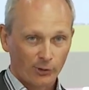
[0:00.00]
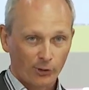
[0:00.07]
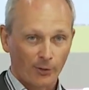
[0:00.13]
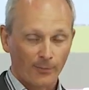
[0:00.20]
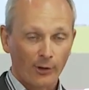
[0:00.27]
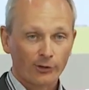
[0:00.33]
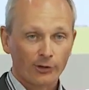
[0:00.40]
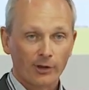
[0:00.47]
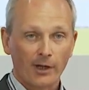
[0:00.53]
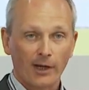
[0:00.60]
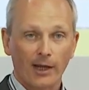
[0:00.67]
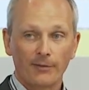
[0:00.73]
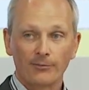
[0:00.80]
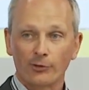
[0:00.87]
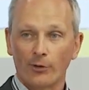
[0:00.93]
commercial
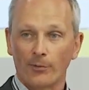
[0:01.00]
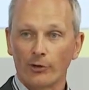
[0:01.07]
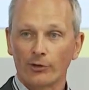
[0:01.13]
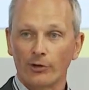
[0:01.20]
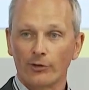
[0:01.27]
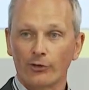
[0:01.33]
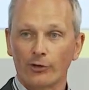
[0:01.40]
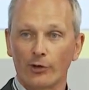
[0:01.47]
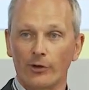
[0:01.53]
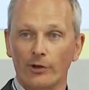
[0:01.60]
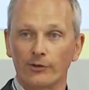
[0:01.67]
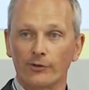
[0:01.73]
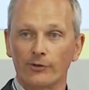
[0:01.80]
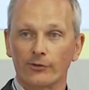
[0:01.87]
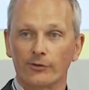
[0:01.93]
claims, commercial
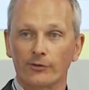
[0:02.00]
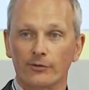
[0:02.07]
insurance,